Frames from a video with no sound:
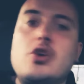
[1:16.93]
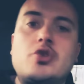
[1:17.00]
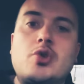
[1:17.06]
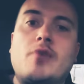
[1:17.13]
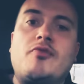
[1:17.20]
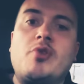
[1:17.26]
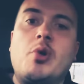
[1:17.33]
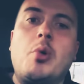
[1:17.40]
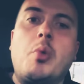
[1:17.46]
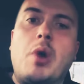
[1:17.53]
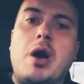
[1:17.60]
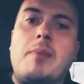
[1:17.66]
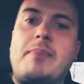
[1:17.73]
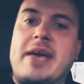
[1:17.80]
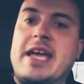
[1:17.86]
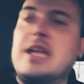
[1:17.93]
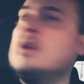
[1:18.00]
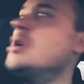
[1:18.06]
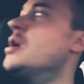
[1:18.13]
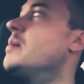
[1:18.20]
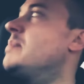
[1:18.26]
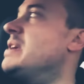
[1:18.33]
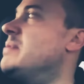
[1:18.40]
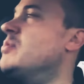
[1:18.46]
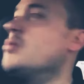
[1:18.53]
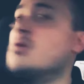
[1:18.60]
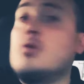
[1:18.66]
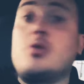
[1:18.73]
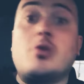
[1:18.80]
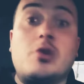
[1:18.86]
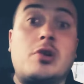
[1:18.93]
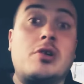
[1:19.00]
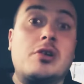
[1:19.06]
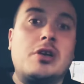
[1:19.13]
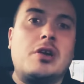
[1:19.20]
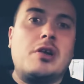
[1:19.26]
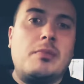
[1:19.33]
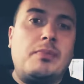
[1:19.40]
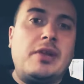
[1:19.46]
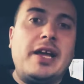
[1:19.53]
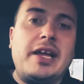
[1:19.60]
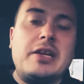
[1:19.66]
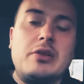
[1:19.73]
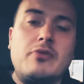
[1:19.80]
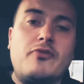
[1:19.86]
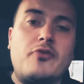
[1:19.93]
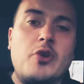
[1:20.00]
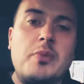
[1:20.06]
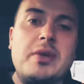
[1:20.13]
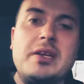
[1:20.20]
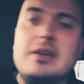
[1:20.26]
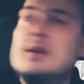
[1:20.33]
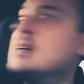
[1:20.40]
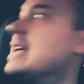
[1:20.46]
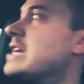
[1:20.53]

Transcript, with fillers: So if you don't want to pay, people are gonna complain. You feel me?